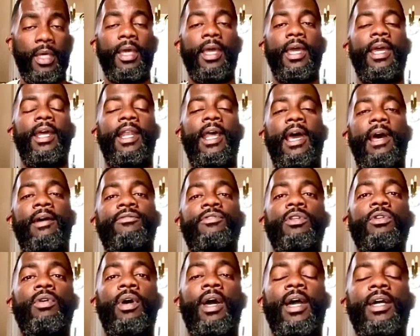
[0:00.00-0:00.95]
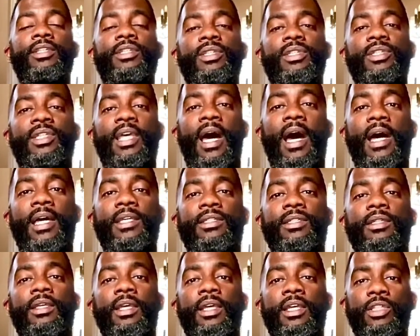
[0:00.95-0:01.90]
And after your exercise
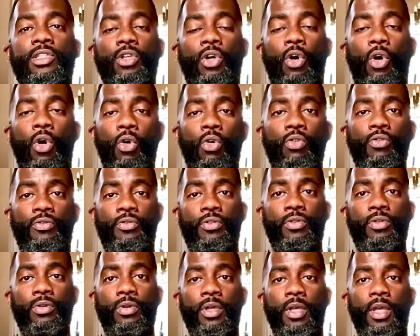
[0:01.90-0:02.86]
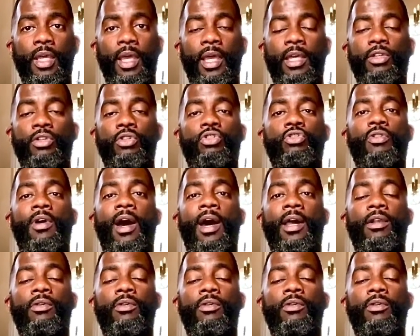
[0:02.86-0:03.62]
is over and you're trying